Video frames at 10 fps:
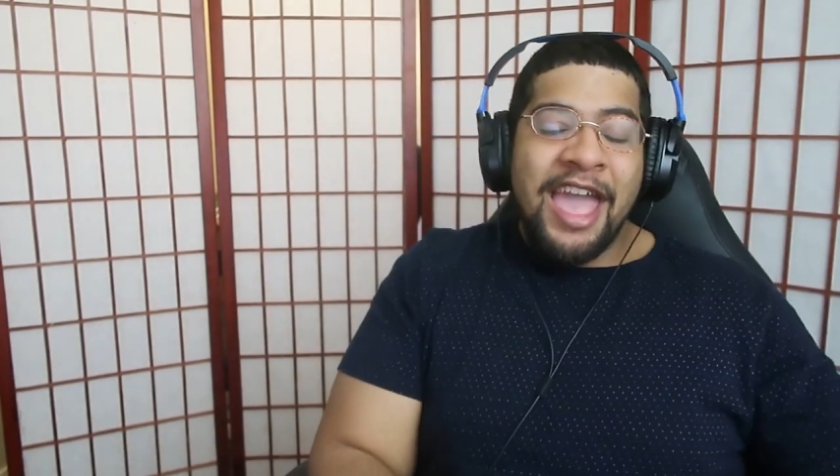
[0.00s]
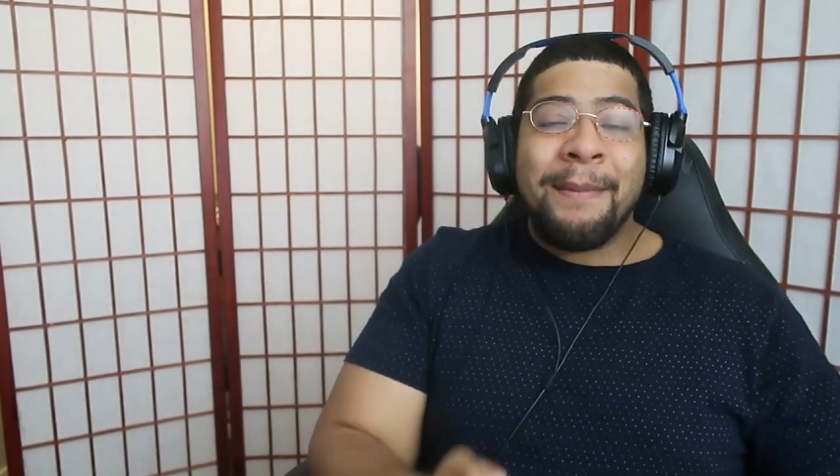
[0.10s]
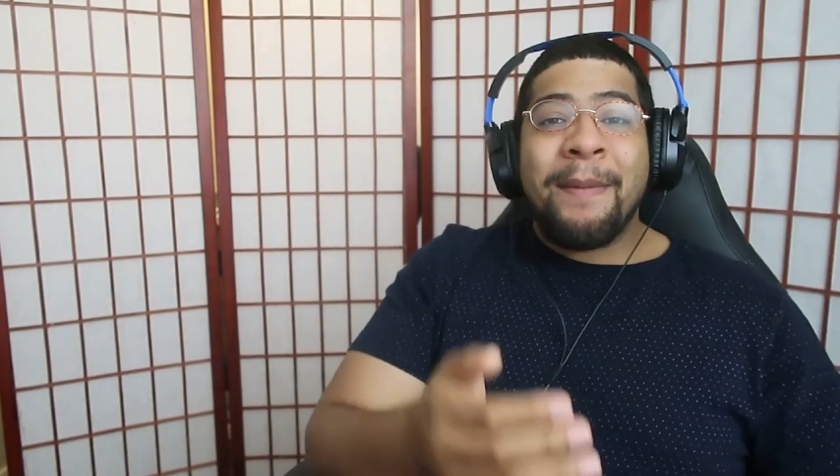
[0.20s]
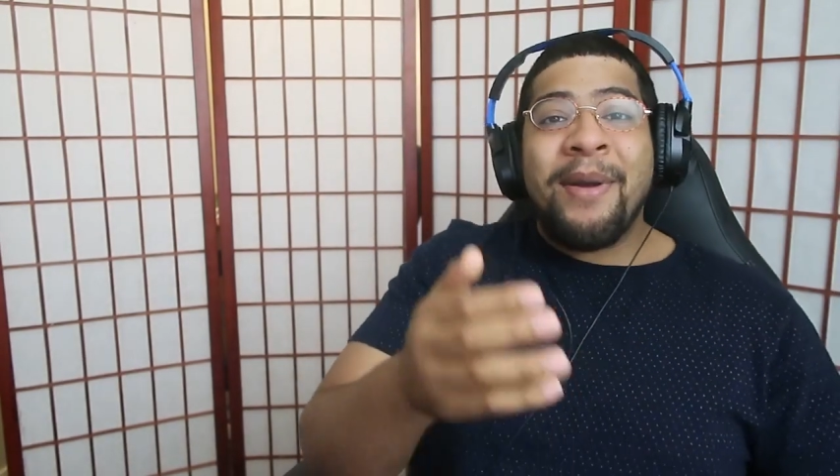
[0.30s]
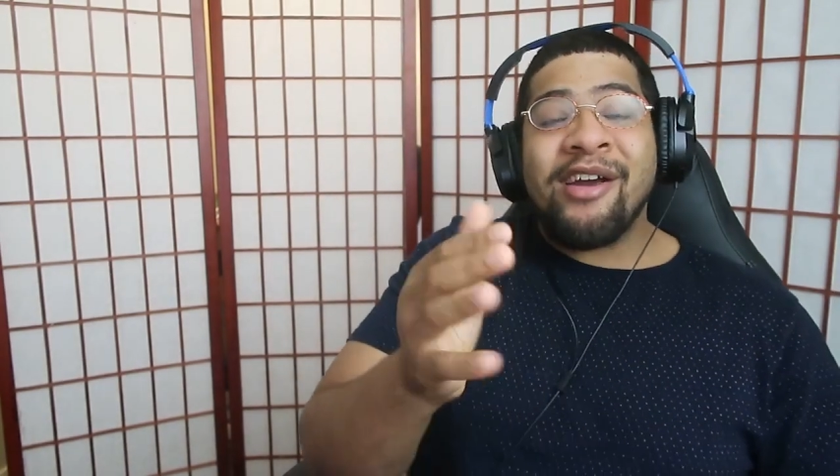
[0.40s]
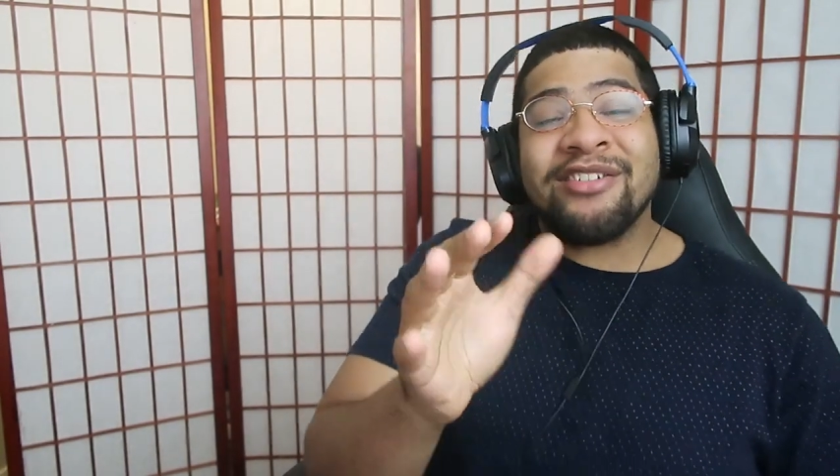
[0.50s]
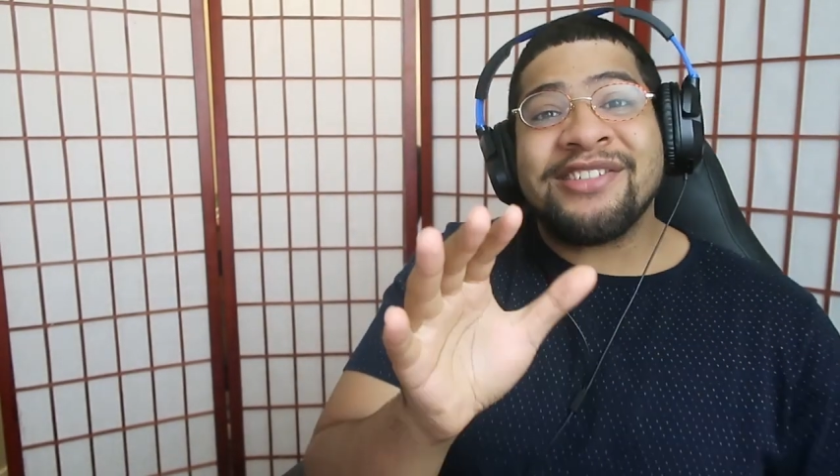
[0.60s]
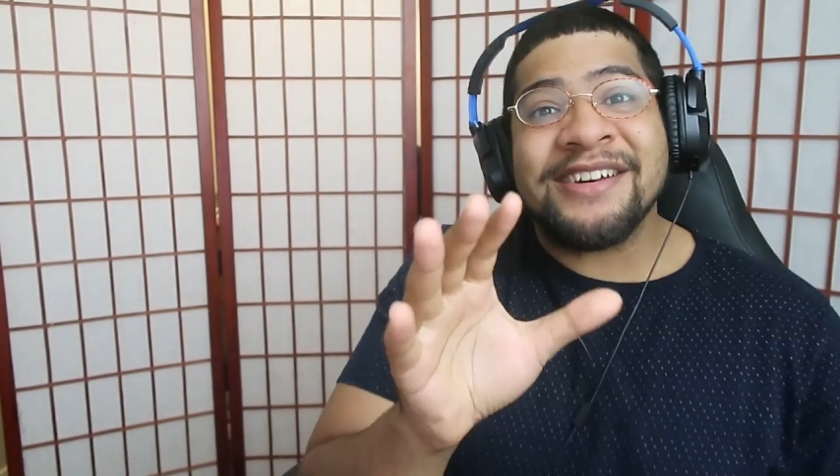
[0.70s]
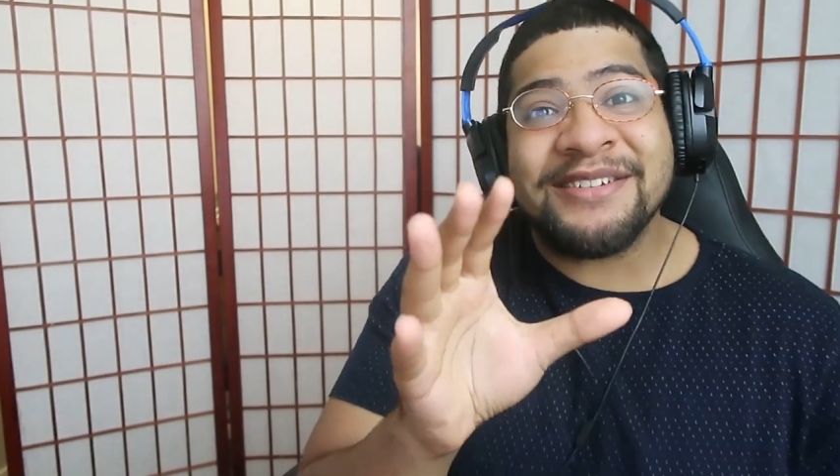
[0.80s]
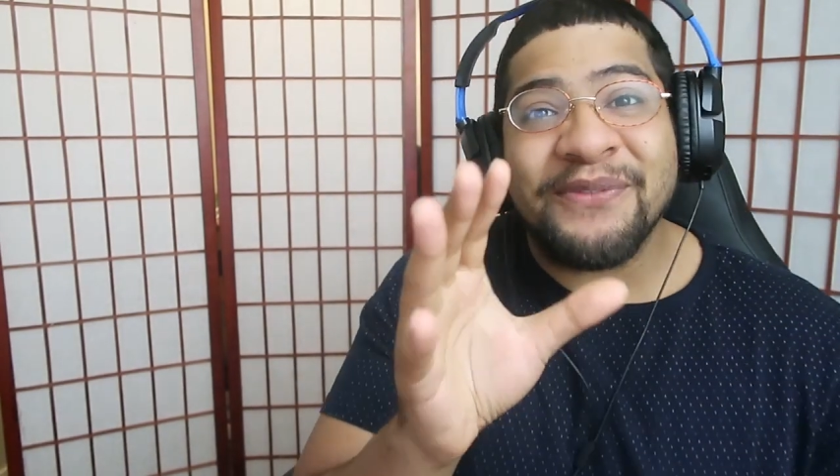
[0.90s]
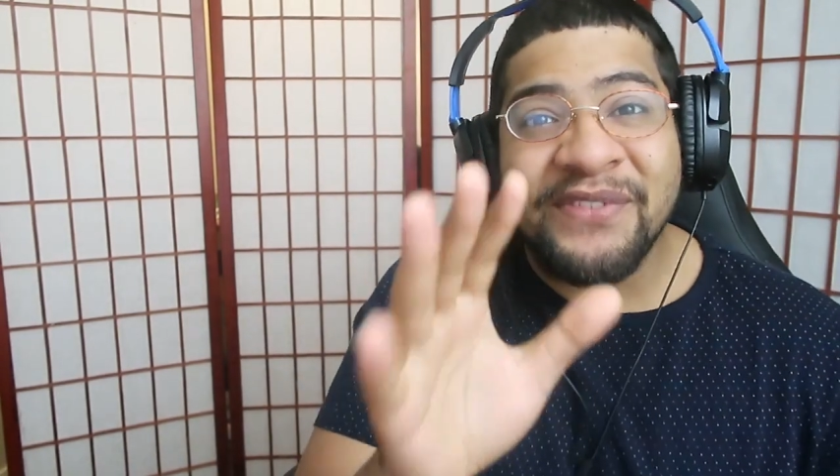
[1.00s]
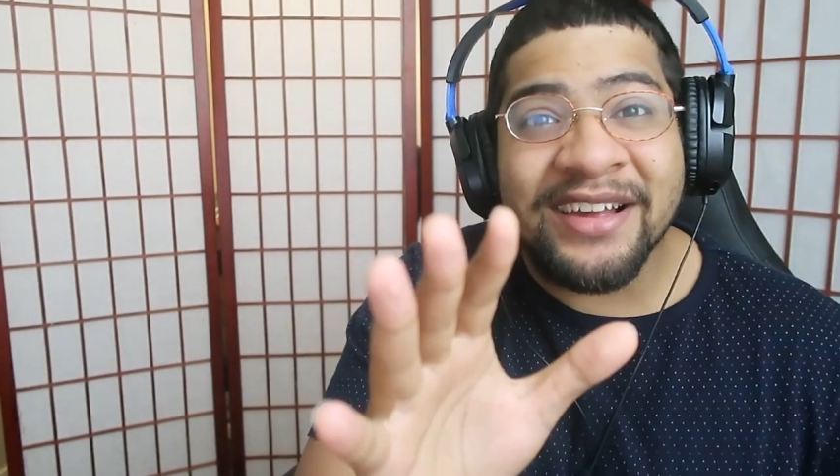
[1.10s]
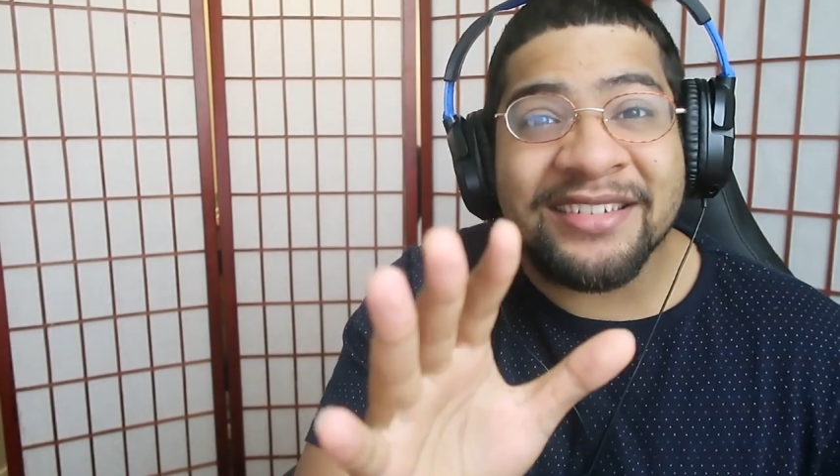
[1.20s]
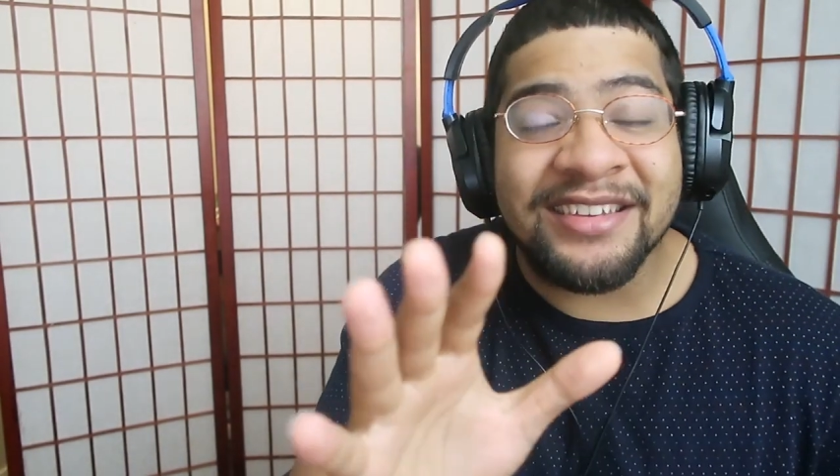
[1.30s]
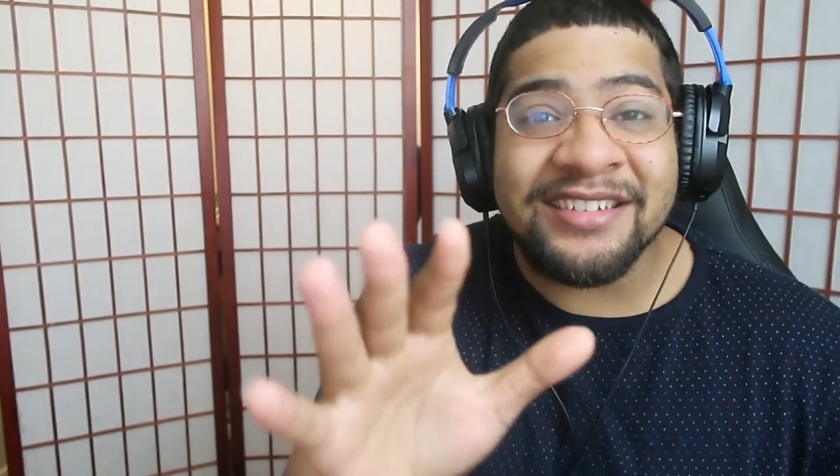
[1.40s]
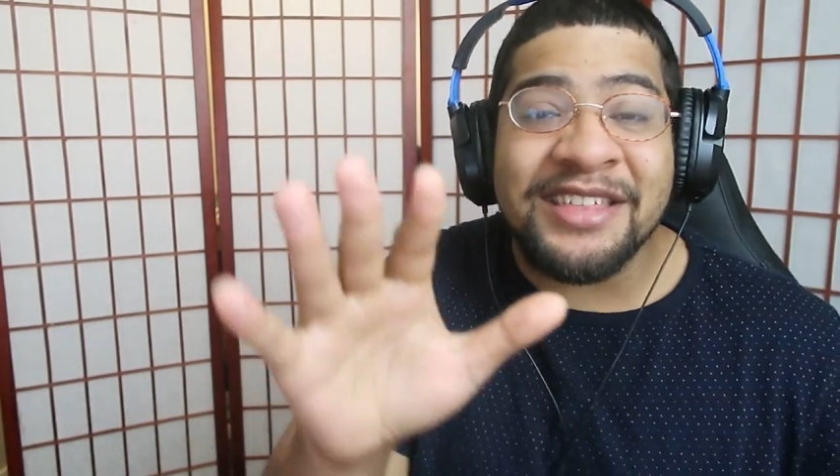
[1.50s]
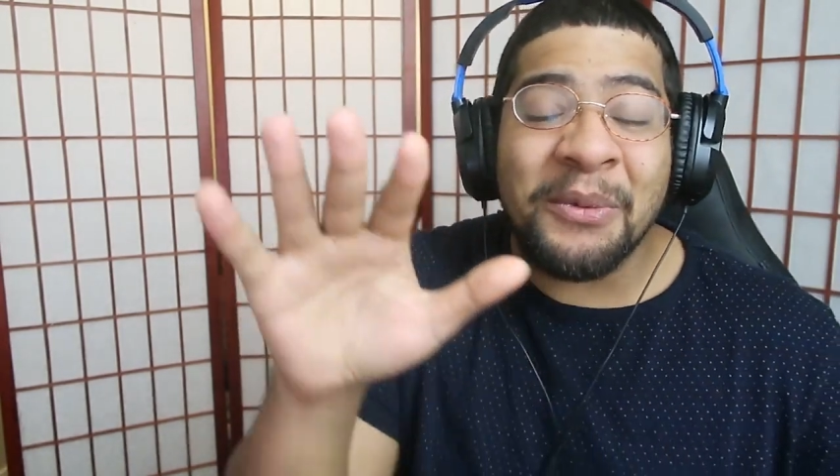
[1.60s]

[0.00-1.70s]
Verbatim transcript: And my parents thought to fix this,